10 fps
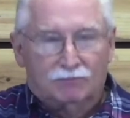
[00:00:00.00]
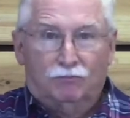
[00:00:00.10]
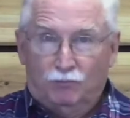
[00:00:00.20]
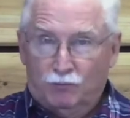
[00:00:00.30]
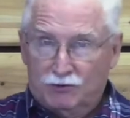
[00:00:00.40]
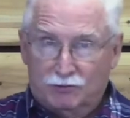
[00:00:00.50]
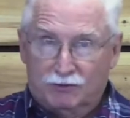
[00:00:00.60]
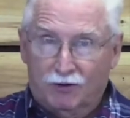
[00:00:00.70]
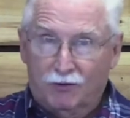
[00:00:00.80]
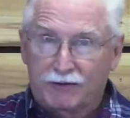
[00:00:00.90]
which were
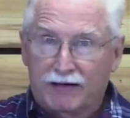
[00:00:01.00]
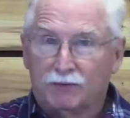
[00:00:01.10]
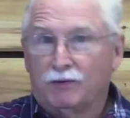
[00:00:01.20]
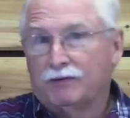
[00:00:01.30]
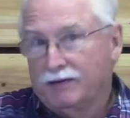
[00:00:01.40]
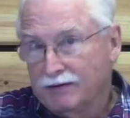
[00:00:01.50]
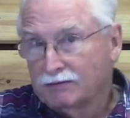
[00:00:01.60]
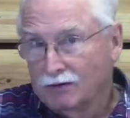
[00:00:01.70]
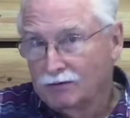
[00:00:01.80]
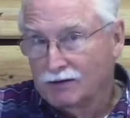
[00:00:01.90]
located within
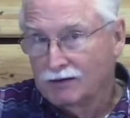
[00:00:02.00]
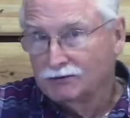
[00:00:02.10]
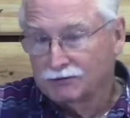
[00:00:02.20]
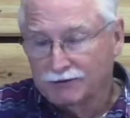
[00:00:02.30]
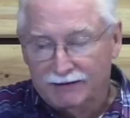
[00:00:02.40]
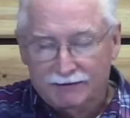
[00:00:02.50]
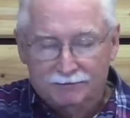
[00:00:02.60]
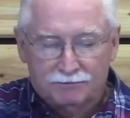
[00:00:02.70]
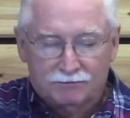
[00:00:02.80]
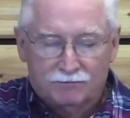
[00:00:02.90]
their own country,
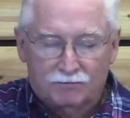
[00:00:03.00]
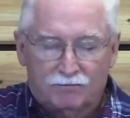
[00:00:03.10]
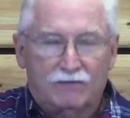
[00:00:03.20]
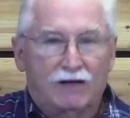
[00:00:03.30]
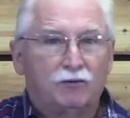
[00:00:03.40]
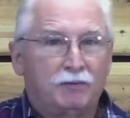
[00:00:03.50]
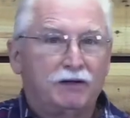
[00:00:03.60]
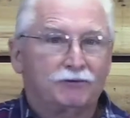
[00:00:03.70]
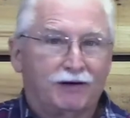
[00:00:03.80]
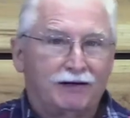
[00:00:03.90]
they would be
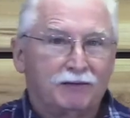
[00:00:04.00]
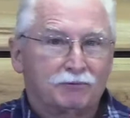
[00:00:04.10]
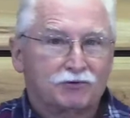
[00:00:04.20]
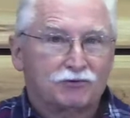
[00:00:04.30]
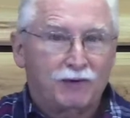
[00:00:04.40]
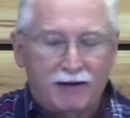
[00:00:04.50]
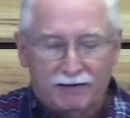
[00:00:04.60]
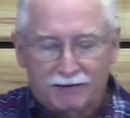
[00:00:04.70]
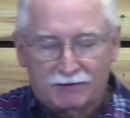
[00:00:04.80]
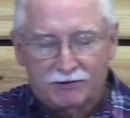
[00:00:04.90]
greatly
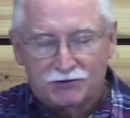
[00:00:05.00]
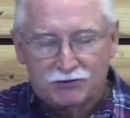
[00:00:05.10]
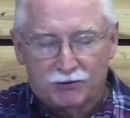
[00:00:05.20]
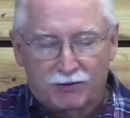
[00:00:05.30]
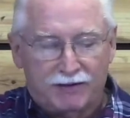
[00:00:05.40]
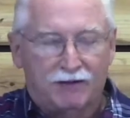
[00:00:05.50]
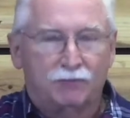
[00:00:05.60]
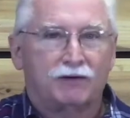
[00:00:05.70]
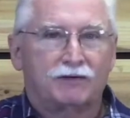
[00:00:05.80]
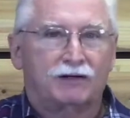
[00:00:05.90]
persuaded to join in
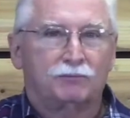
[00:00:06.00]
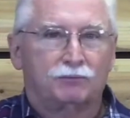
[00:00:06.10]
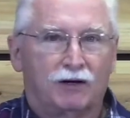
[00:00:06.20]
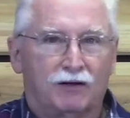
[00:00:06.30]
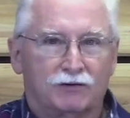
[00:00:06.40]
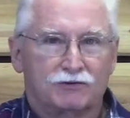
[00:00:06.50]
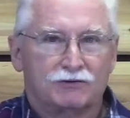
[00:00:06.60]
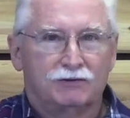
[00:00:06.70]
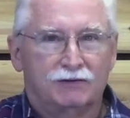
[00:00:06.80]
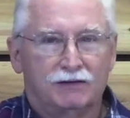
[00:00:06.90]
with their brothers
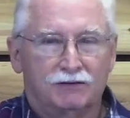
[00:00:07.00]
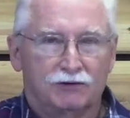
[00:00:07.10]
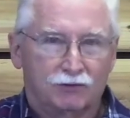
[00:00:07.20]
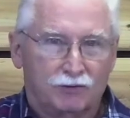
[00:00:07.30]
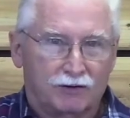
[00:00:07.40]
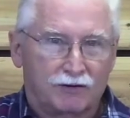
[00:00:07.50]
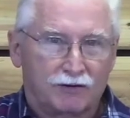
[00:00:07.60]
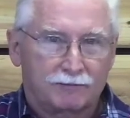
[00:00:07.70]
in the north.